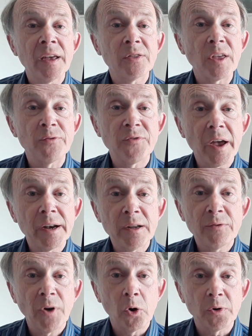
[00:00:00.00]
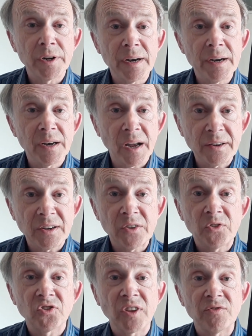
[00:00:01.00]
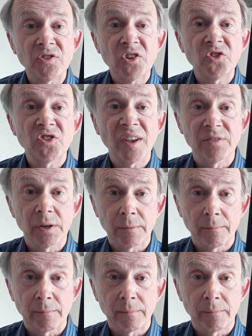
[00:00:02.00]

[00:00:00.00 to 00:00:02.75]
They finally folded in 1977.